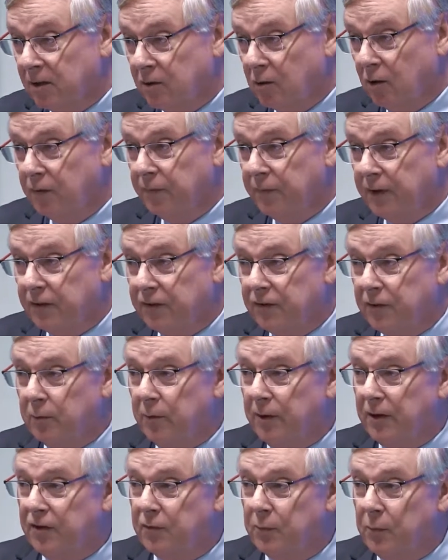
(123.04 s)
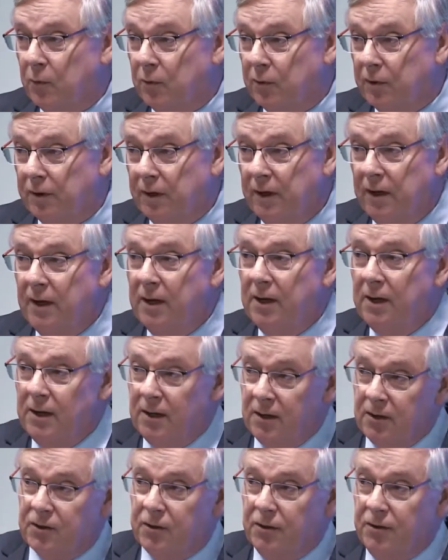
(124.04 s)
the convicts that were exported
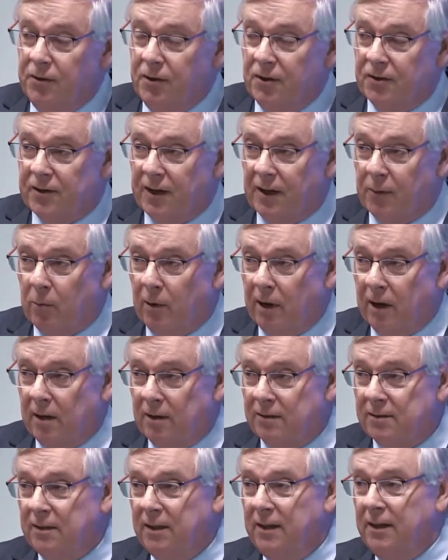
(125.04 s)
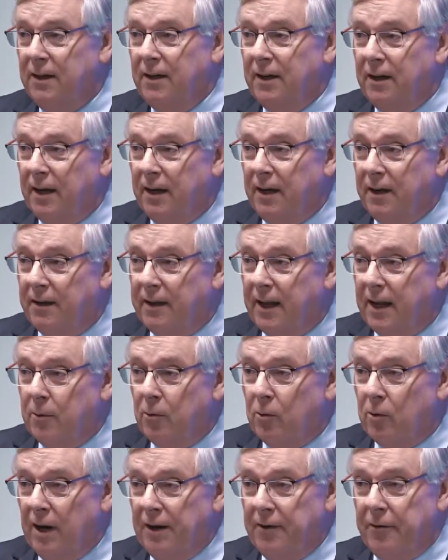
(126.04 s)
to New South Wales, and they
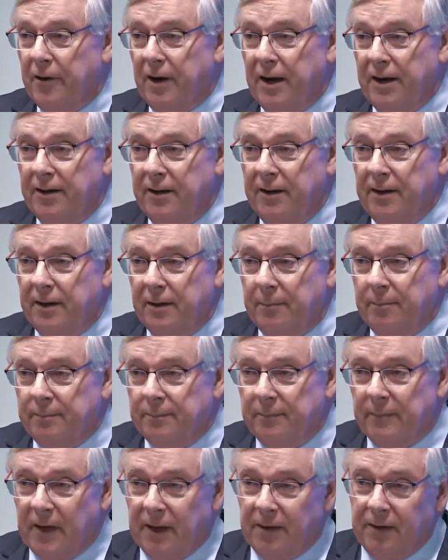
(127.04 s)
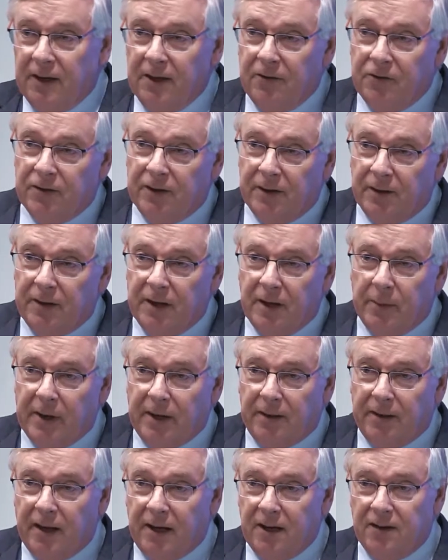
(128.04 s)
were under 18. And the interesting thing
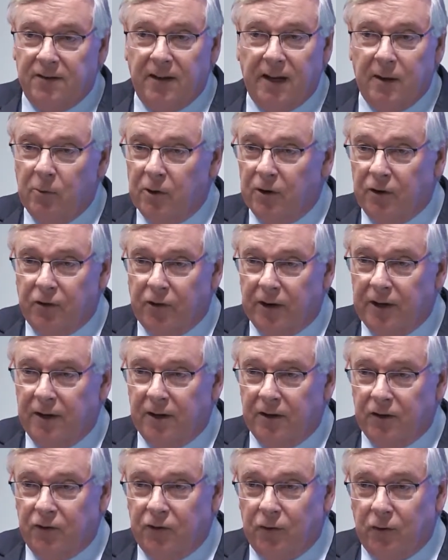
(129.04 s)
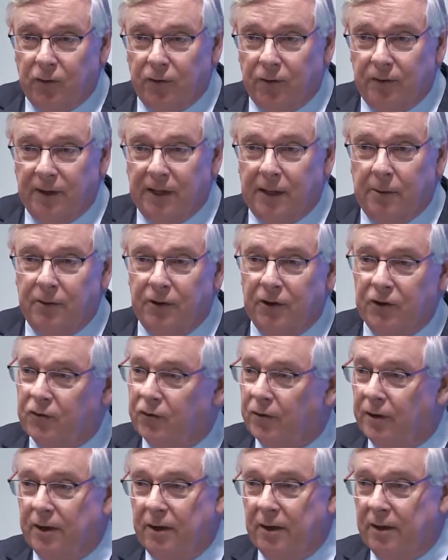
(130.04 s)
about that is they weren't treated as children, they were just
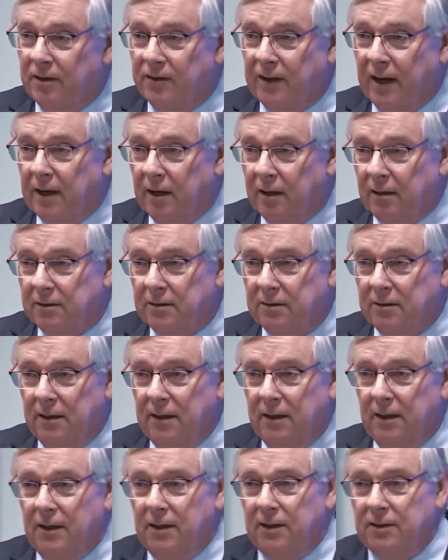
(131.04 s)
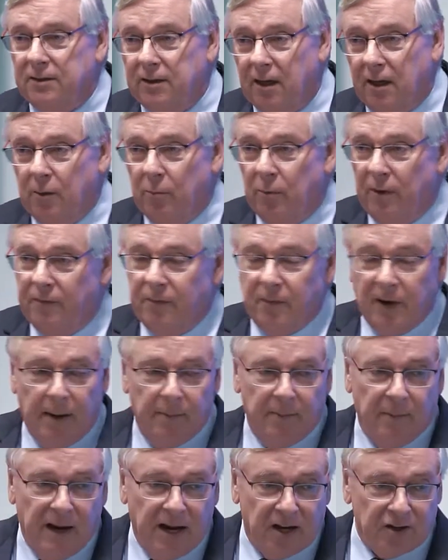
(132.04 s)
treated as adults. So we've
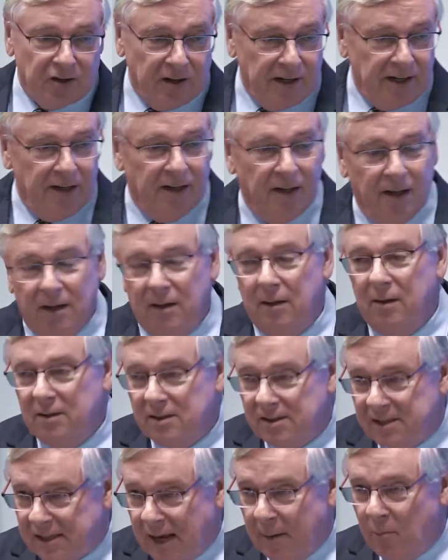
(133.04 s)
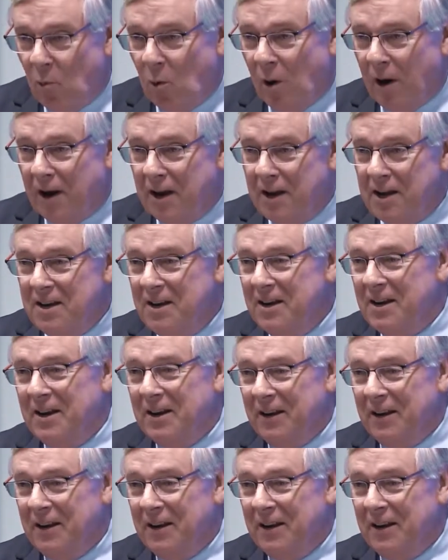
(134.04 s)
come actually some way